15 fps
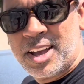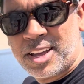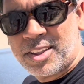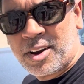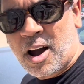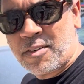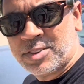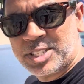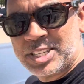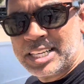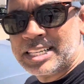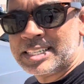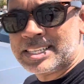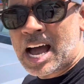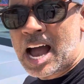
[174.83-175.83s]
They're obviously
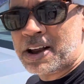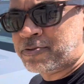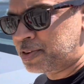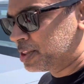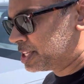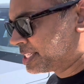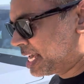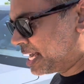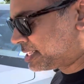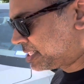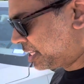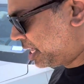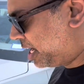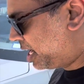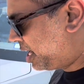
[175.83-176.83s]
designed for the
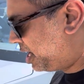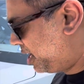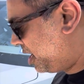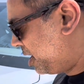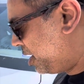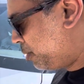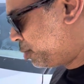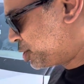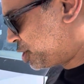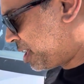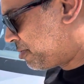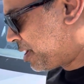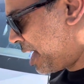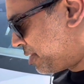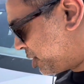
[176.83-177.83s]
Tesla, which
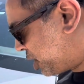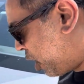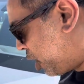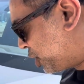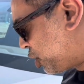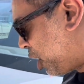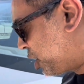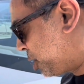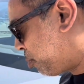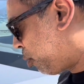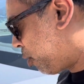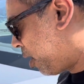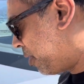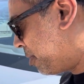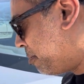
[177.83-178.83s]
they've got the charging
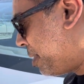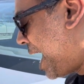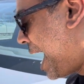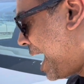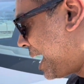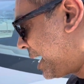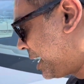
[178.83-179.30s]
port on the back.